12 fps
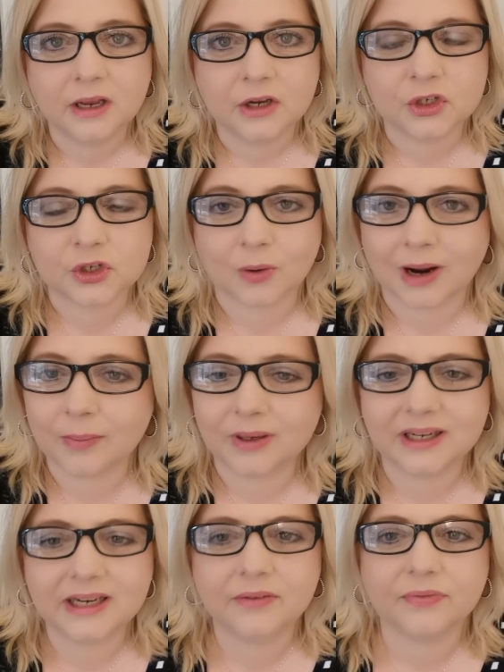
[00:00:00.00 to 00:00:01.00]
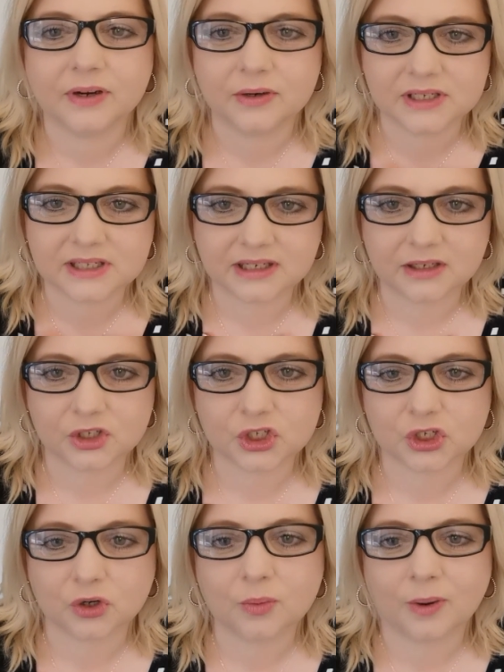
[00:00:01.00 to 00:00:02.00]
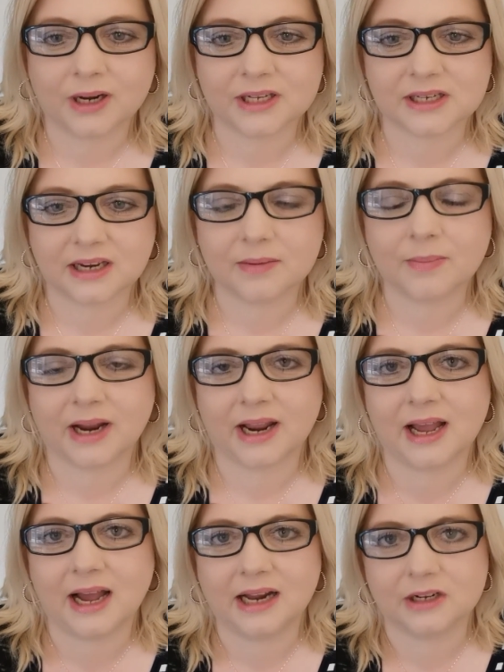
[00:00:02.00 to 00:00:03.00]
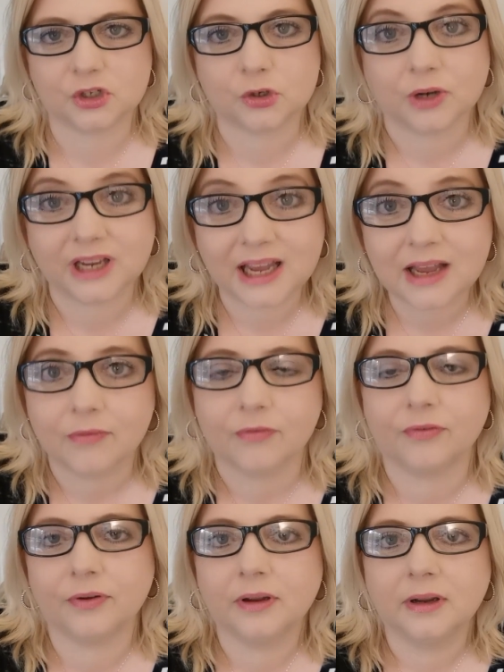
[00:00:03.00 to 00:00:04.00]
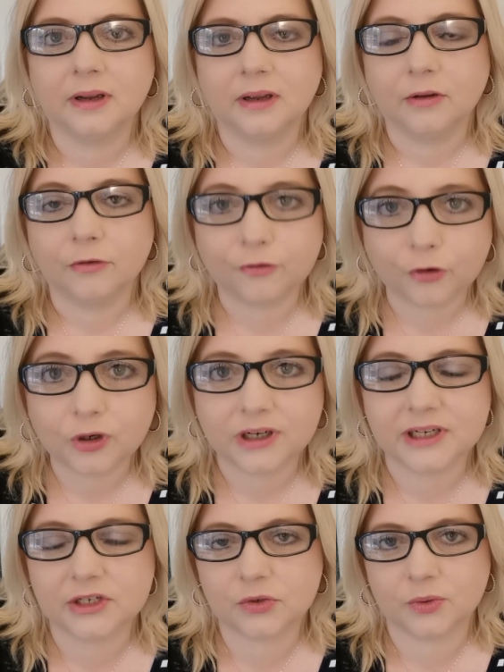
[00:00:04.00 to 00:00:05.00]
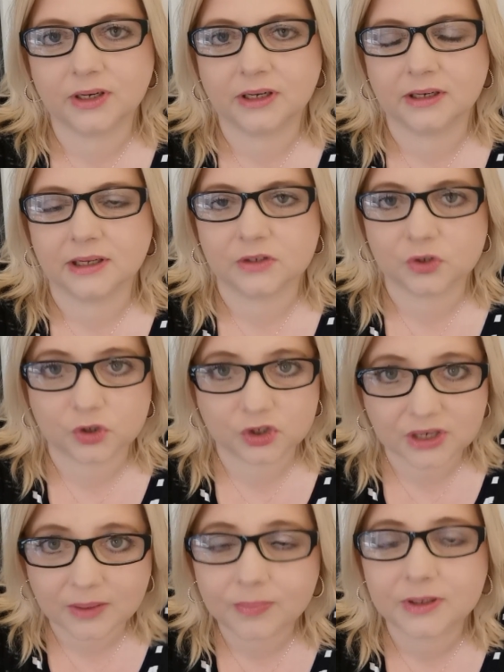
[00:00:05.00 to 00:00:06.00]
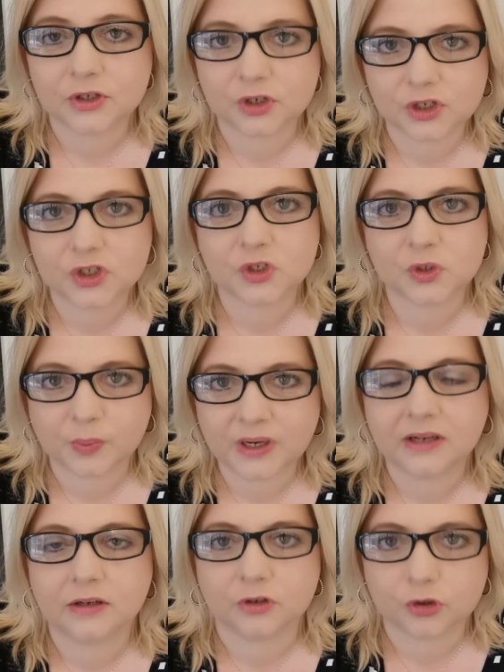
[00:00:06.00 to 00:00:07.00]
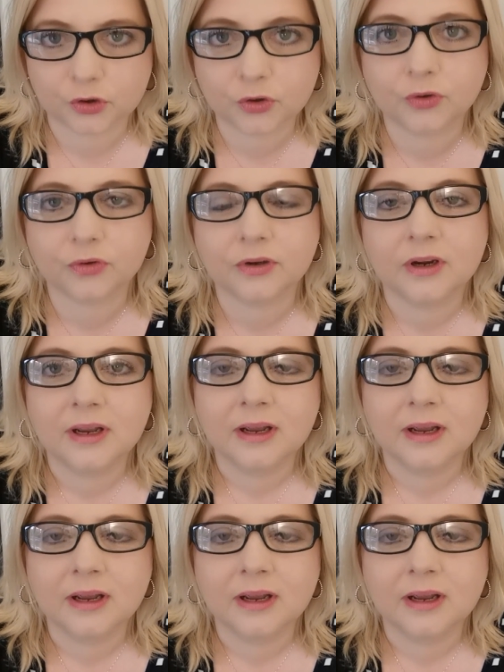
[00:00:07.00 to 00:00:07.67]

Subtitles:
So I believe there is still so much in my heart to give for Israel and to simply just speak the truth.